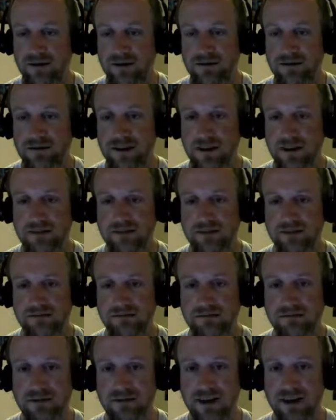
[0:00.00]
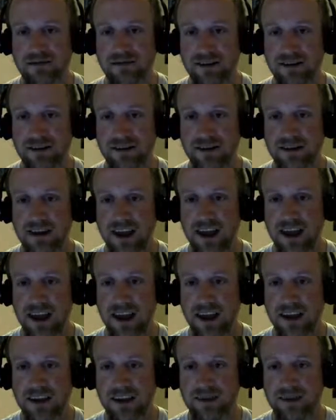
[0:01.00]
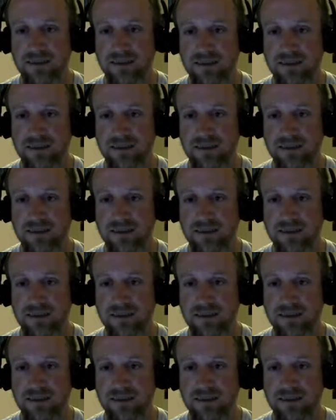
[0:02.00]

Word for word: turned on some Marvin Gaye, and